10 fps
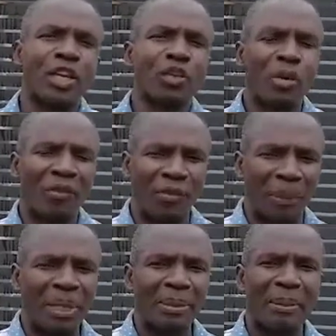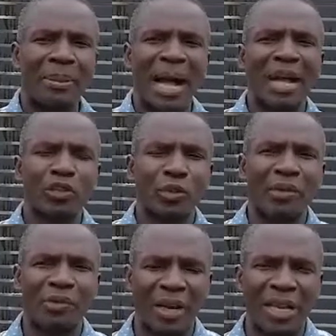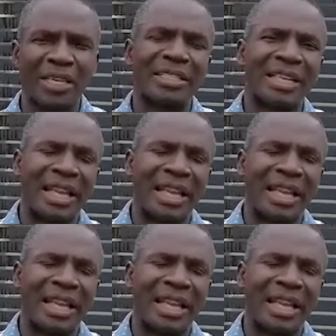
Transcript: to a family member, to a friend,